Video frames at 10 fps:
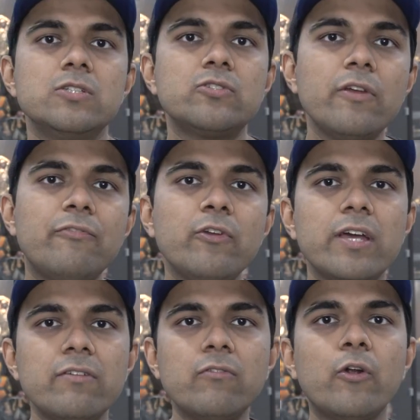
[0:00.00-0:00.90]
So if you
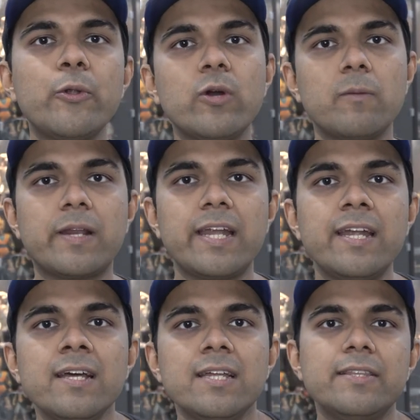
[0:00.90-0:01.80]
ever want to
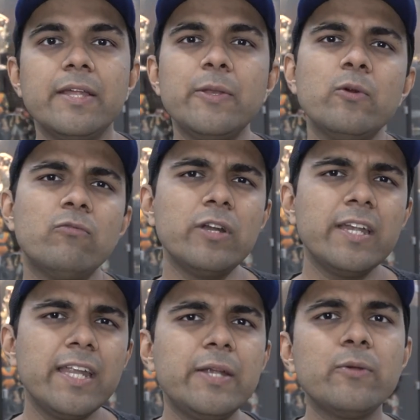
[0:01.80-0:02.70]
upgrade, then you would
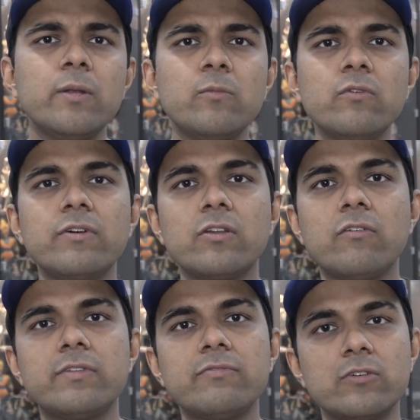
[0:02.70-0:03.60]
need to remove one
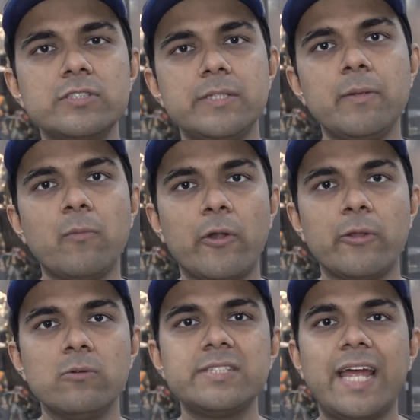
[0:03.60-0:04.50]
of the four G B
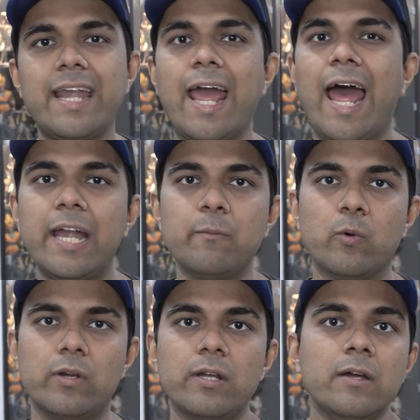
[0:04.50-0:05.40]
modules and add
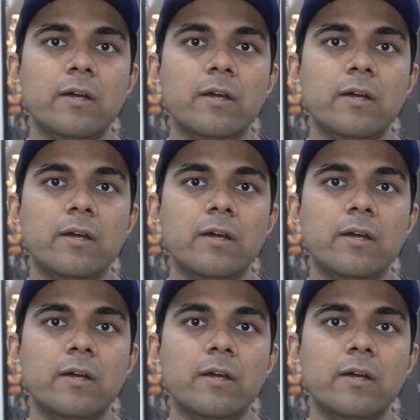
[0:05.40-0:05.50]
more.